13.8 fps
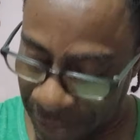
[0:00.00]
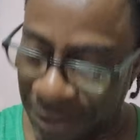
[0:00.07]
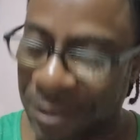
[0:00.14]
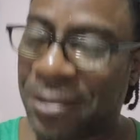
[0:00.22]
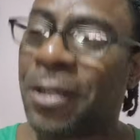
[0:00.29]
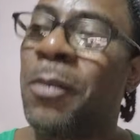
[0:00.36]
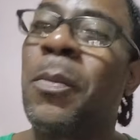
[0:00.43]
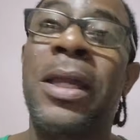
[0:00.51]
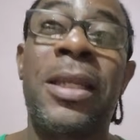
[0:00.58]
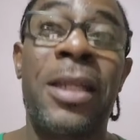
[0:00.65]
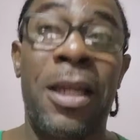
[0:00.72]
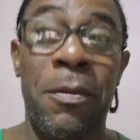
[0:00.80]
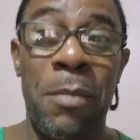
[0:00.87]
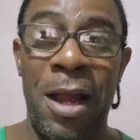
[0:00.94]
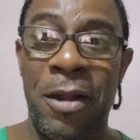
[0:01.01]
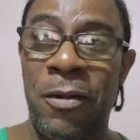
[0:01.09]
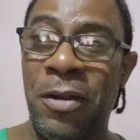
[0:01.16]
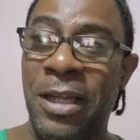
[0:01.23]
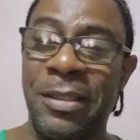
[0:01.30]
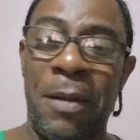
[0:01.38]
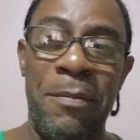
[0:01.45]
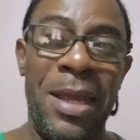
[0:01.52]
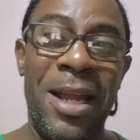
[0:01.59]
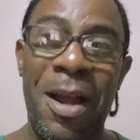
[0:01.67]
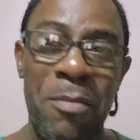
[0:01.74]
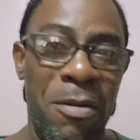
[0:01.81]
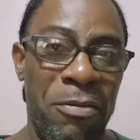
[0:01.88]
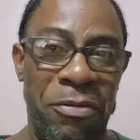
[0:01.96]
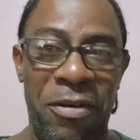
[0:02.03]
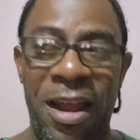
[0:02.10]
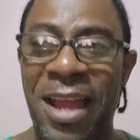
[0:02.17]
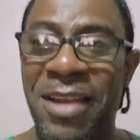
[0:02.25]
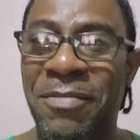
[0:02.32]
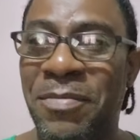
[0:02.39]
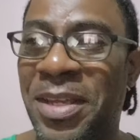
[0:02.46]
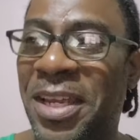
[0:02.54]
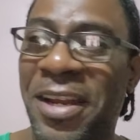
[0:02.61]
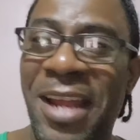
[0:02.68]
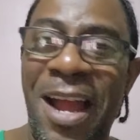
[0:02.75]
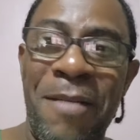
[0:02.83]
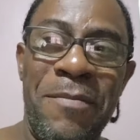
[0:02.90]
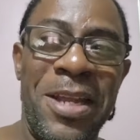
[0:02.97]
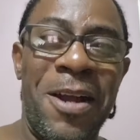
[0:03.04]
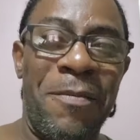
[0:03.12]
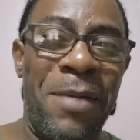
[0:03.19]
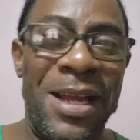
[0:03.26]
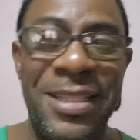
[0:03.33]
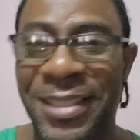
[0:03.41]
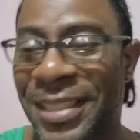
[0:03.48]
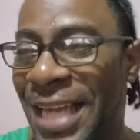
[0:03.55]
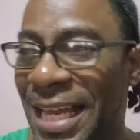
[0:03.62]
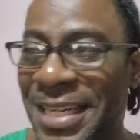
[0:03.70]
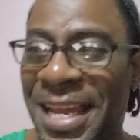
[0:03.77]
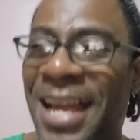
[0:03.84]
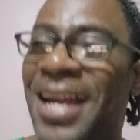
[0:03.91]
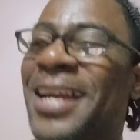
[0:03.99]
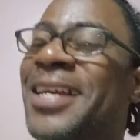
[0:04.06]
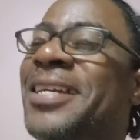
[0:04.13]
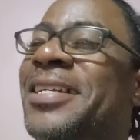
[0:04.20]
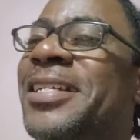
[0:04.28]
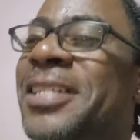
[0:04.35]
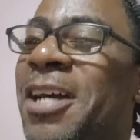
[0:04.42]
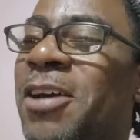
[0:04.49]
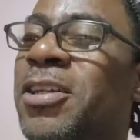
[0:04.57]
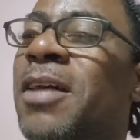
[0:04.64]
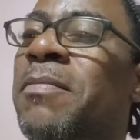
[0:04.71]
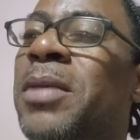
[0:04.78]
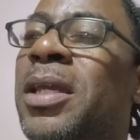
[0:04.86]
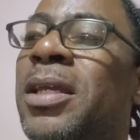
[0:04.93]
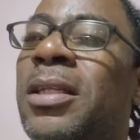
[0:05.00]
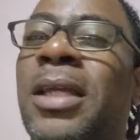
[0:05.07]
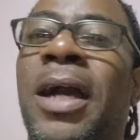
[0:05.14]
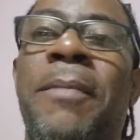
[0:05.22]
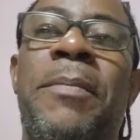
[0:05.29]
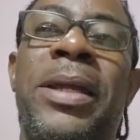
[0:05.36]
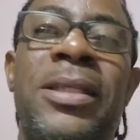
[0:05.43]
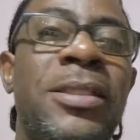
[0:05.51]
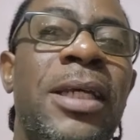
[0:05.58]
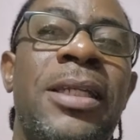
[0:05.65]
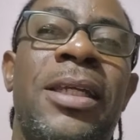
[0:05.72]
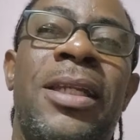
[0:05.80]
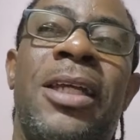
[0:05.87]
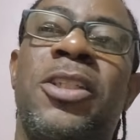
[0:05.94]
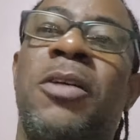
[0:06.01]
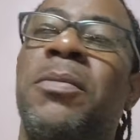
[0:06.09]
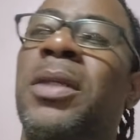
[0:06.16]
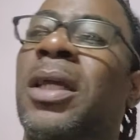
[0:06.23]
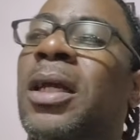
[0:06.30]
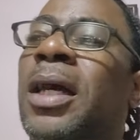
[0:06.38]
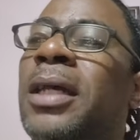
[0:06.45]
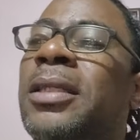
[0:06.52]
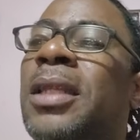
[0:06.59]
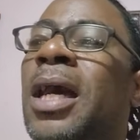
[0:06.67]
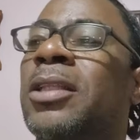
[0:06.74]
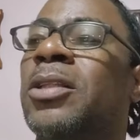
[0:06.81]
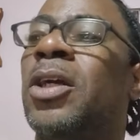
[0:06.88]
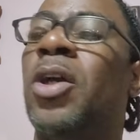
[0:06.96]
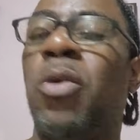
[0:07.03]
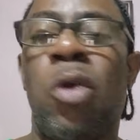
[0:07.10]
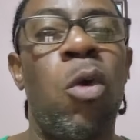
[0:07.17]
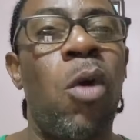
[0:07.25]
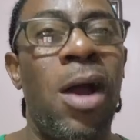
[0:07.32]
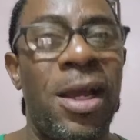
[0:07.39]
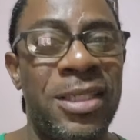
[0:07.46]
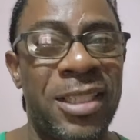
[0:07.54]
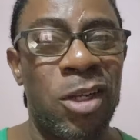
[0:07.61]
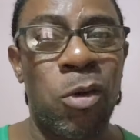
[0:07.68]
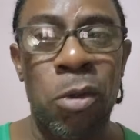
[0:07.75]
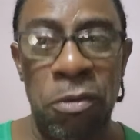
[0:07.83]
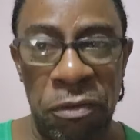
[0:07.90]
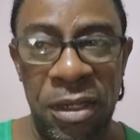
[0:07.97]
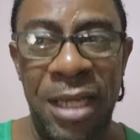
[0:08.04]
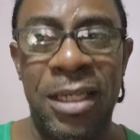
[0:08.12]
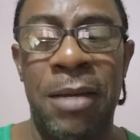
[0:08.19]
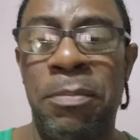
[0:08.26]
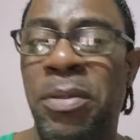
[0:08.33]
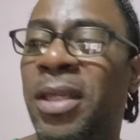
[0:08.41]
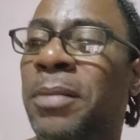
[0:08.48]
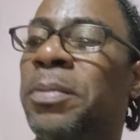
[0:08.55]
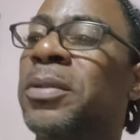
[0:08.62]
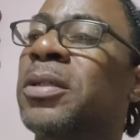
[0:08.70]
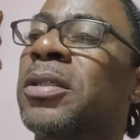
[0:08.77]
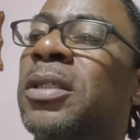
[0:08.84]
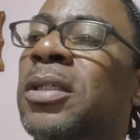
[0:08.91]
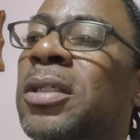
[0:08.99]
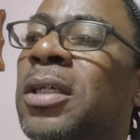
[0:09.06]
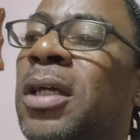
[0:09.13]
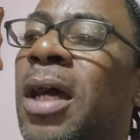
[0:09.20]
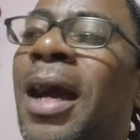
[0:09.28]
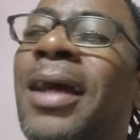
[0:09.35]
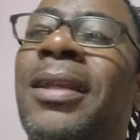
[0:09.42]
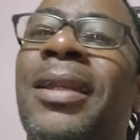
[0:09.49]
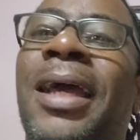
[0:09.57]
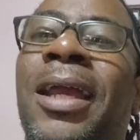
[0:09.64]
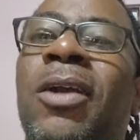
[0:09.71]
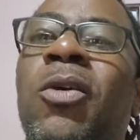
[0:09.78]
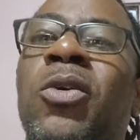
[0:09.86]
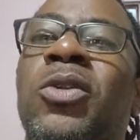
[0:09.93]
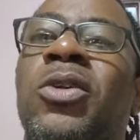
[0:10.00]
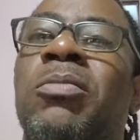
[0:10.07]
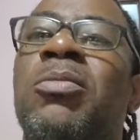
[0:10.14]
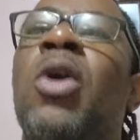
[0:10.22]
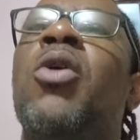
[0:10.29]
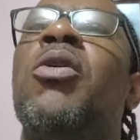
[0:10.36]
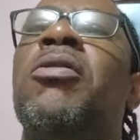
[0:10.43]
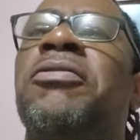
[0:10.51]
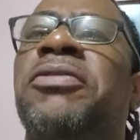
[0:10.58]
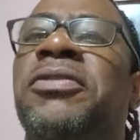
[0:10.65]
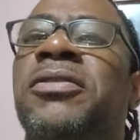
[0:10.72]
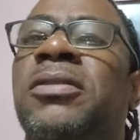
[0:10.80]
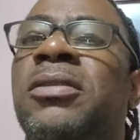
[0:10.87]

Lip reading: Somebody in the background say, big up my friend, me. Yeah, big up Auntie Donna. Oh, you mean? Can bet it's another Jamaican that we want to see good for other people. Unlike Uno move.